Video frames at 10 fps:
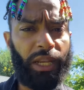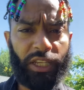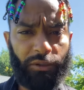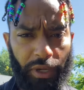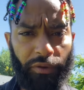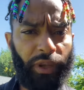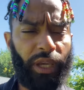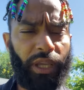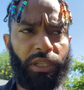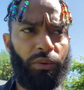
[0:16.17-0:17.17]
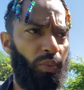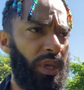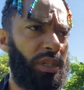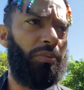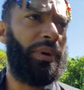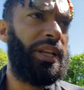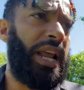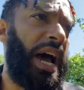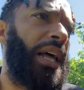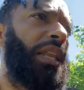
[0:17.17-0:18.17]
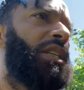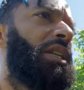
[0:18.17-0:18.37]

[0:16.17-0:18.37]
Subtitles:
experience and wisdom and knowledge.